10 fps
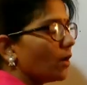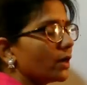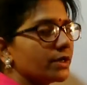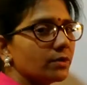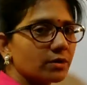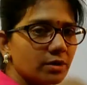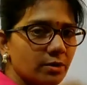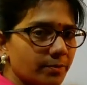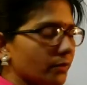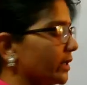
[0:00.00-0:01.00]
or
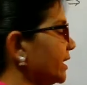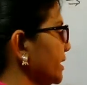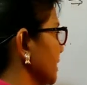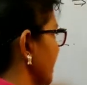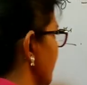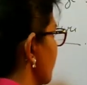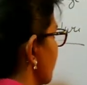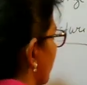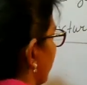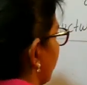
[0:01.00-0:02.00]
nucleoprotein, in
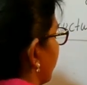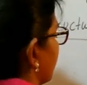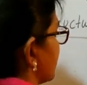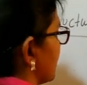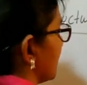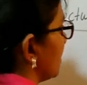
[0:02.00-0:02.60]
short we can say.